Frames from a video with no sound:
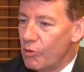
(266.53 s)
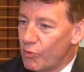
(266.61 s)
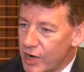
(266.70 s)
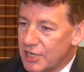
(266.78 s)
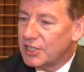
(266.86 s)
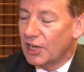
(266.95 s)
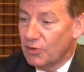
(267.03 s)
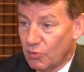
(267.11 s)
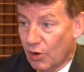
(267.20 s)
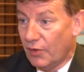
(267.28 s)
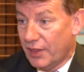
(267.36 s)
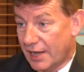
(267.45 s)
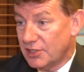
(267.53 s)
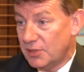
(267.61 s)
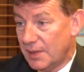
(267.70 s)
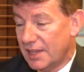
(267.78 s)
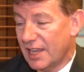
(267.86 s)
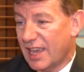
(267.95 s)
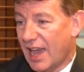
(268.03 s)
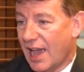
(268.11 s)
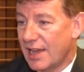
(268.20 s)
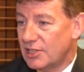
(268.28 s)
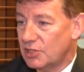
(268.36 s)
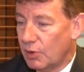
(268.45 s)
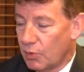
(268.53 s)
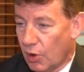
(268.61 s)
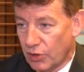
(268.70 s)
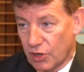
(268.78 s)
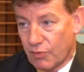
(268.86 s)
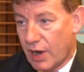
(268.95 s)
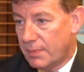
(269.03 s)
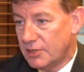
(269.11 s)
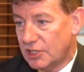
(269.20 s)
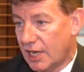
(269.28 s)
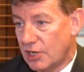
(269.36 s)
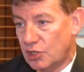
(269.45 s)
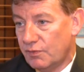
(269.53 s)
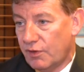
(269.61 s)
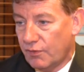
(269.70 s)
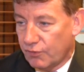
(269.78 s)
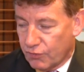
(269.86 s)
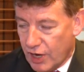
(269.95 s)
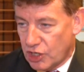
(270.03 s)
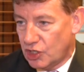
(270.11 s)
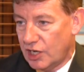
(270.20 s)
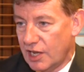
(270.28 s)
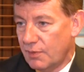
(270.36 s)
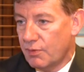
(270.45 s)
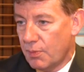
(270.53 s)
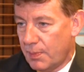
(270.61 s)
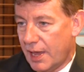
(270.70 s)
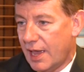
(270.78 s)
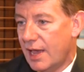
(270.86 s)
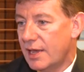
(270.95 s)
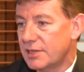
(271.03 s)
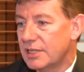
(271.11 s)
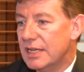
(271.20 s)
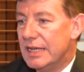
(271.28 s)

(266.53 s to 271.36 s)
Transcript: We don't want that to be the case. We want the reputation for freshly prepared